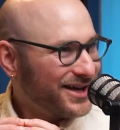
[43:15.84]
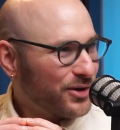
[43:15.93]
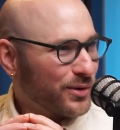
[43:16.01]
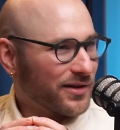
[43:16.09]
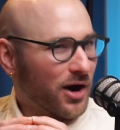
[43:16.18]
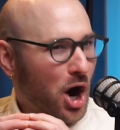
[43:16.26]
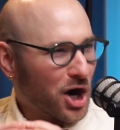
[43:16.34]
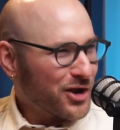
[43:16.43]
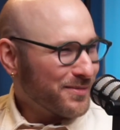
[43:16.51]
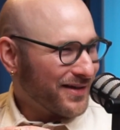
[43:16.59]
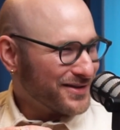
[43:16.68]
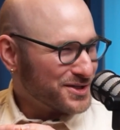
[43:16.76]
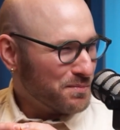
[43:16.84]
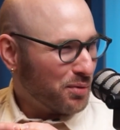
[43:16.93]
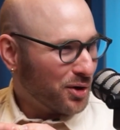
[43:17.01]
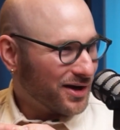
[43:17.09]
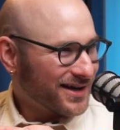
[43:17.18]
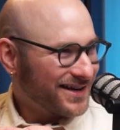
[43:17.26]
when they're arguing about this
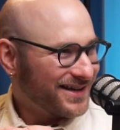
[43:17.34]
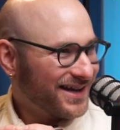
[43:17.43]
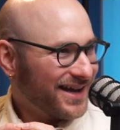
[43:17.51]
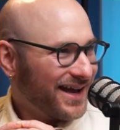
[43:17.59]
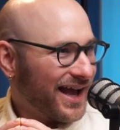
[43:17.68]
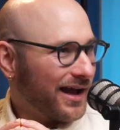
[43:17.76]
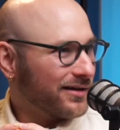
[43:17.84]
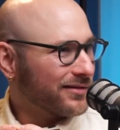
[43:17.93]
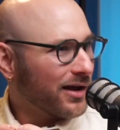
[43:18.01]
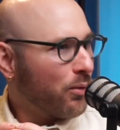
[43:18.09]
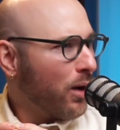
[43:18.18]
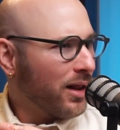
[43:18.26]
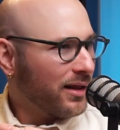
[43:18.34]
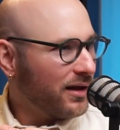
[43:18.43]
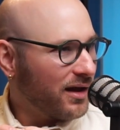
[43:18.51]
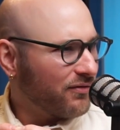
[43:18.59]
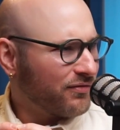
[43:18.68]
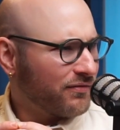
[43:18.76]
book, and it's like, well,
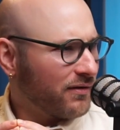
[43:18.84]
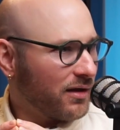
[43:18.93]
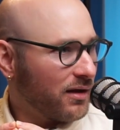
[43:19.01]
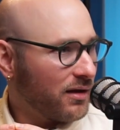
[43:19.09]
if